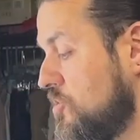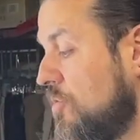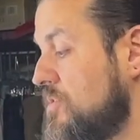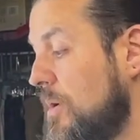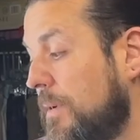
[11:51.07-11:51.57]

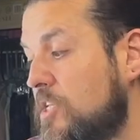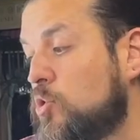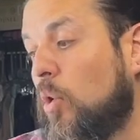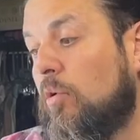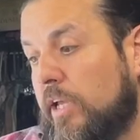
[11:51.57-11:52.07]
So if somebody's
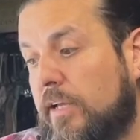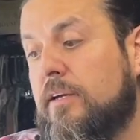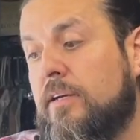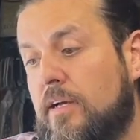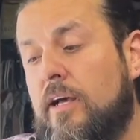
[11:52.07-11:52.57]
scrolling,
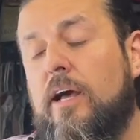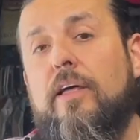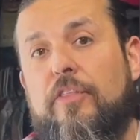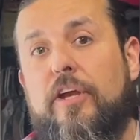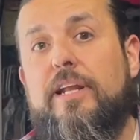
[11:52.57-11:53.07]

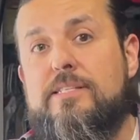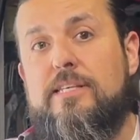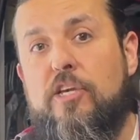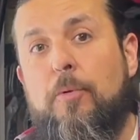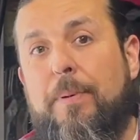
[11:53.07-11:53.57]
they're gonna
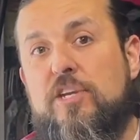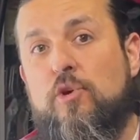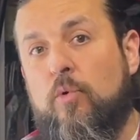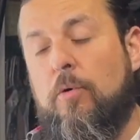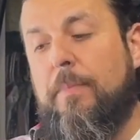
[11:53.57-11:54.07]
see your picture
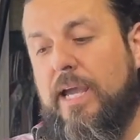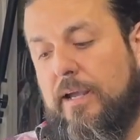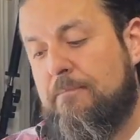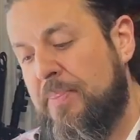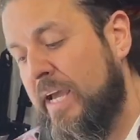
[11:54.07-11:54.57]
real
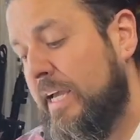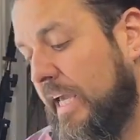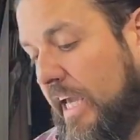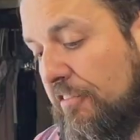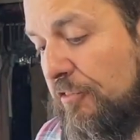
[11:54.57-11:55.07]
big. If